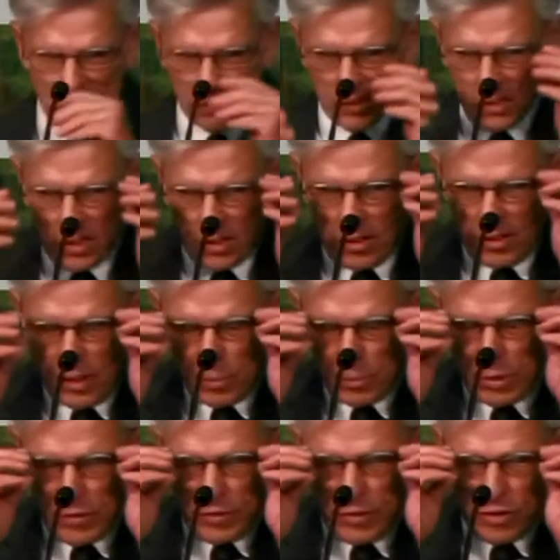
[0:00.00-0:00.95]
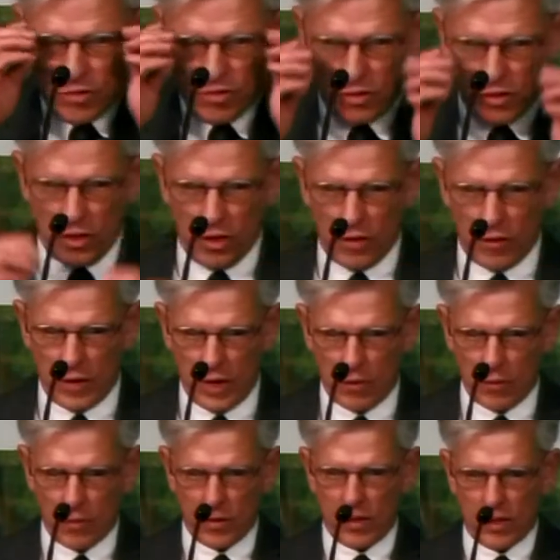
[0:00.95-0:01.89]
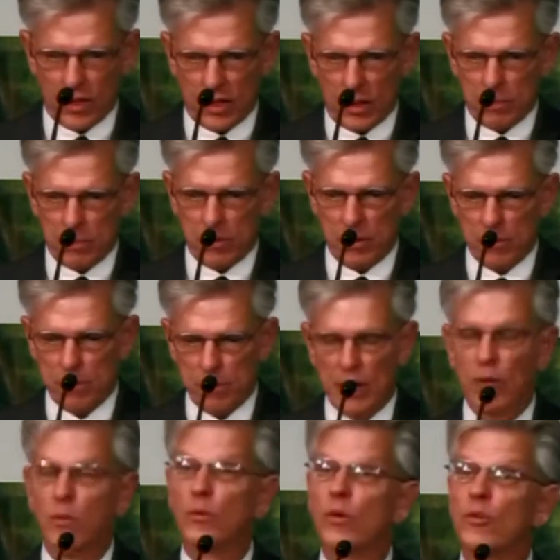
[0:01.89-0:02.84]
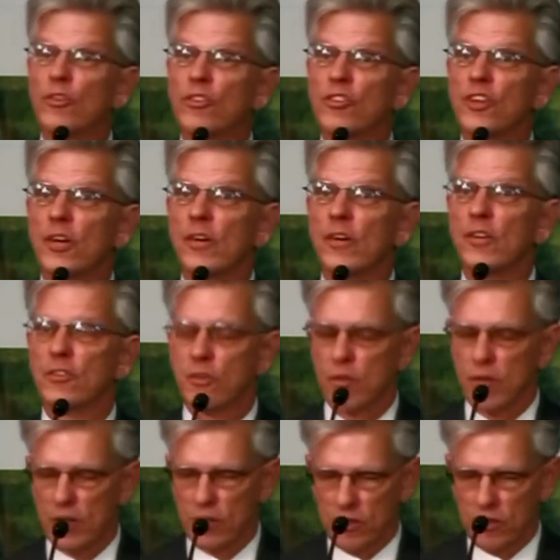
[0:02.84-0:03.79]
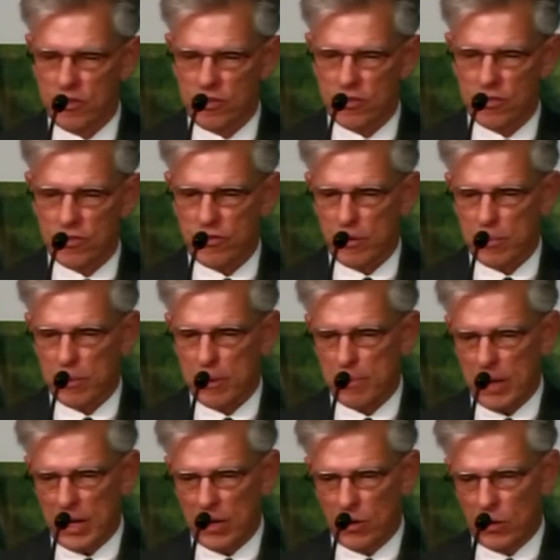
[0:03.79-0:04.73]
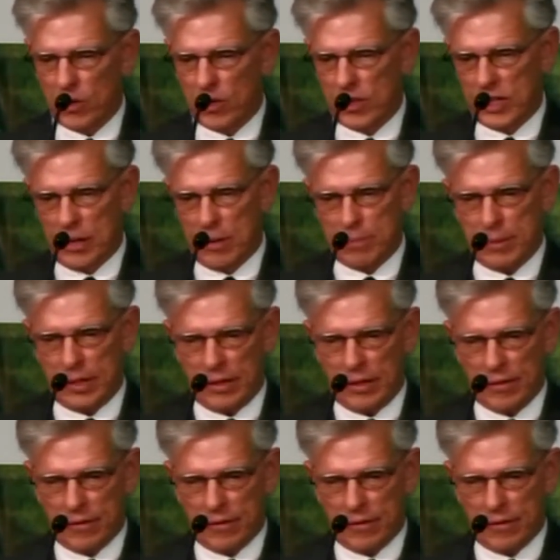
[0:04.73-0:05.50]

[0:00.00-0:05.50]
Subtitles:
Now, a number of years ago, I ordered a couple of bare root cherry trees from a mail order company.